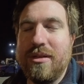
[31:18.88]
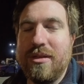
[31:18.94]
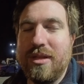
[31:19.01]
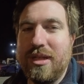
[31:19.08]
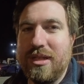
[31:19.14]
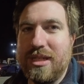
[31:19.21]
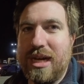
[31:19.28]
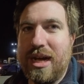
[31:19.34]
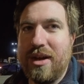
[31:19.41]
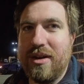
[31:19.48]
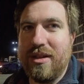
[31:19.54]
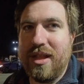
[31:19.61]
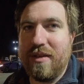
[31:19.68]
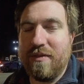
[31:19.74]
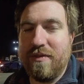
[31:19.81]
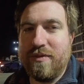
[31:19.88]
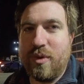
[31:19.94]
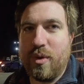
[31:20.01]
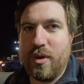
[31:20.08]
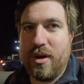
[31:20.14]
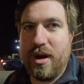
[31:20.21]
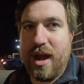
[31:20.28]
the entire
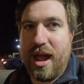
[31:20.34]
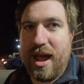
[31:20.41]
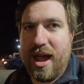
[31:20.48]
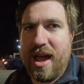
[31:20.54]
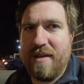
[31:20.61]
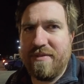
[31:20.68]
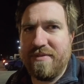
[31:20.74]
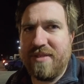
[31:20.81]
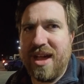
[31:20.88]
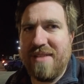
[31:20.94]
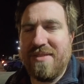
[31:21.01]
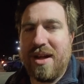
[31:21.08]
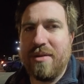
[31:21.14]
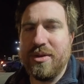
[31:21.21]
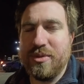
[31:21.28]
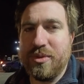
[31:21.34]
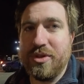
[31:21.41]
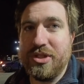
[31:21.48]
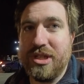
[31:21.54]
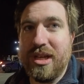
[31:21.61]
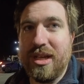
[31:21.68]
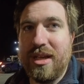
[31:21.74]
4.5, 5 hours we
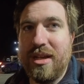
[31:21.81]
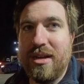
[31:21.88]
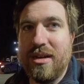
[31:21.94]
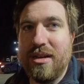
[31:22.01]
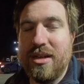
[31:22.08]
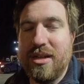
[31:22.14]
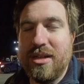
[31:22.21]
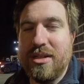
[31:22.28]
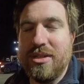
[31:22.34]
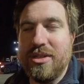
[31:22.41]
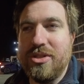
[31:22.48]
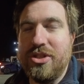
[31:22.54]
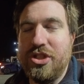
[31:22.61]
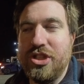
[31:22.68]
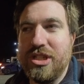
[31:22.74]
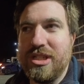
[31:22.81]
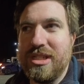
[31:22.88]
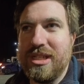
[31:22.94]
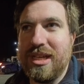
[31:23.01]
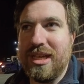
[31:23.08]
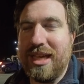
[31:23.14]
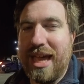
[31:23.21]
were sitting here just
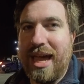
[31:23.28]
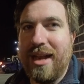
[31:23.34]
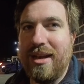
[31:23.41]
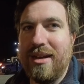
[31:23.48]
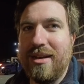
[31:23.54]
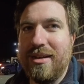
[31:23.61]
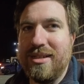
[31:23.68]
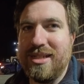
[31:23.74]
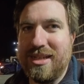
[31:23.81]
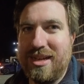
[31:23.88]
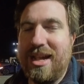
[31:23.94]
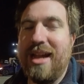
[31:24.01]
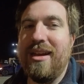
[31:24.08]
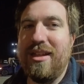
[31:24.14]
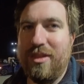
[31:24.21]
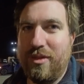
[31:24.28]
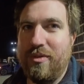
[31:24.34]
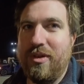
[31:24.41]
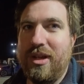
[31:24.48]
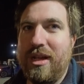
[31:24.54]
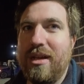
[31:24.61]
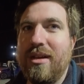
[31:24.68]
to get to
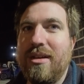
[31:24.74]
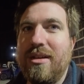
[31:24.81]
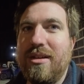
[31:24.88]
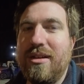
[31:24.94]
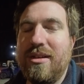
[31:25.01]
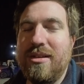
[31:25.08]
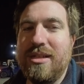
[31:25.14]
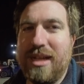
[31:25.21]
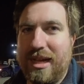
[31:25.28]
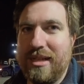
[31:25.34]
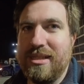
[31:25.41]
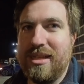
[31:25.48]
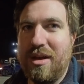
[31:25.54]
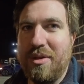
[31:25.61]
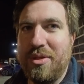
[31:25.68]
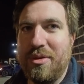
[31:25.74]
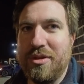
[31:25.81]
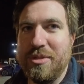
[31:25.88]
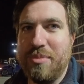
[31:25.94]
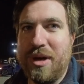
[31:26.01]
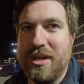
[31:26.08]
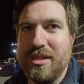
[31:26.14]
93 to head south
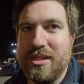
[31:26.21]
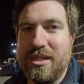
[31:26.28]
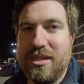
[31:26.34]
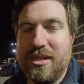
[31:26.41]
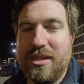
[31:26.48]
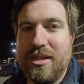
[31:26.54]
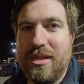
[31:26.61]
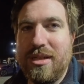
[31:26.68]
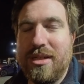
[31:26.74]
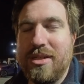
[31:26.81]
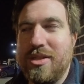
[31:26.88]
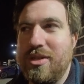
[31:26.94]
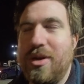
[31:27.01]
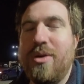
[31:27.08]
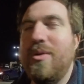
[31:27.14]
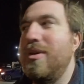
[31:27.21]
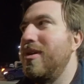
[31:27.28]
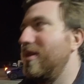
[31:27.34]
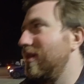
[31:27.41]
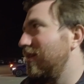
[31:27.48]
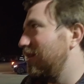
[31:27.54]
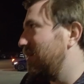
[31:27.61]
towards Boston. So
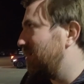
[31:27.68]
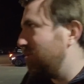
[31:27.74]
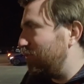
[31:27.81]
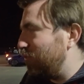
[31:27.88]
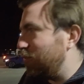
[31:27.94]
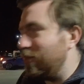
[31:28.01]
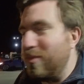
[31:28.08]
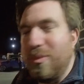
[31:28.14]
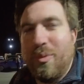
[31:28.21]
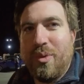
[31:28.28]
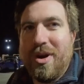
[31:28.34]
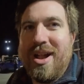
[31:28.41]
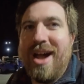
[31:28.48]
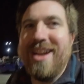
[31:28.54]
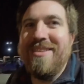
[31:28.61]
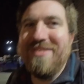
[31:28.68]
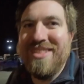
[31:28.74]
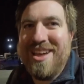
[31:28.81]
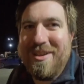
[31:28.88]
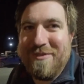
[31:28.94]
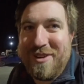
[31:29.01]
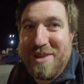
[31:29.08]
we're not even
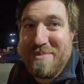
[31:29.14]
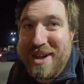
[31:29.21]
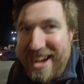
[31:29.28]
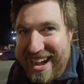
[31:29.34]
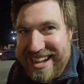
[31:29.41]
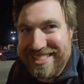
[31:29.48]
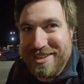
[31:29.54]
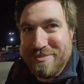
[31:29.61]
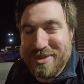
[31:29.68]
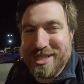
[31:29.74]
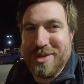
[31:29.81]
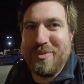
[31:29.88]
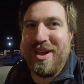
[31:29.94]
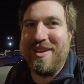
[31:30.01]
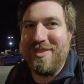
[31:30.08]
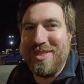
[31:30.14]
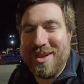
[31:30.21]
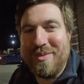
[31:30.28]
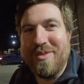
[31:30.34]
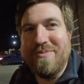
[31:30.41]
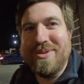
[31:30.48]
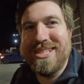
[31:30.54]
that far behind them is the wild
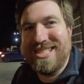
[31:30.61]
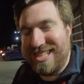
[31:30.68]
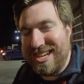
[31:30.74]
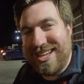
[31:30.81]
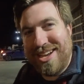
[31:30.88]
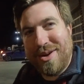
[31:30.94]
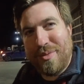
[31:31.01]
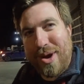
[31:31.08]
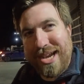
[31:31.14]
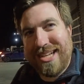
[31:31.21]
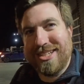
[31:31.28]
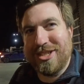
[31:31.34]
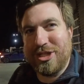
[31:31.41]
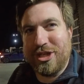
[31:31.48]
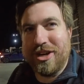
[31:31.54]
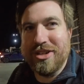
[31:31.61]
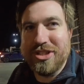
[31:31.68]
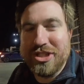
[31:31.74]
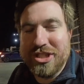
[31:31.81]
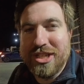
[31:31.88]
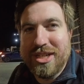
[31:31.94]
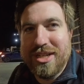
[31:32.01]
thing. We've been sitting here waiting to
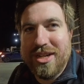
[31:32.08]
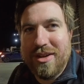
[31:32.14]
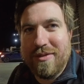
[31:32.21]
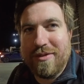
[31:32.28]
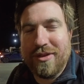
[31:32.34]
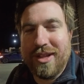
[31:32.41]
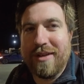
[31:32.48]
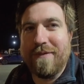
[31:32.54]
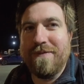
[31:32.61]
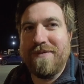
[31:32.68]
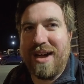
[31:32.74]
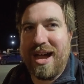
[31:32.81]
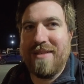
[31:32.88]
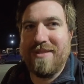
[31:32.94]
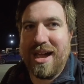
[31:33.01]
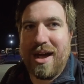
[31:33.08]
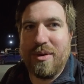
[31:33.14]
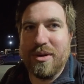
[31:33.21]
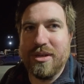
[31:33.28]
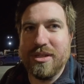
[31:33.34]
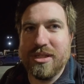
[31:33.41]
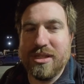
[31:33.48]
charge for 5
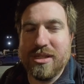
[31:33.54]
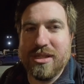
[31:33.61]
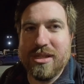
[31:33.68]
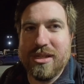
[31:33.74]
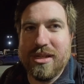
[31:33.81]
hours.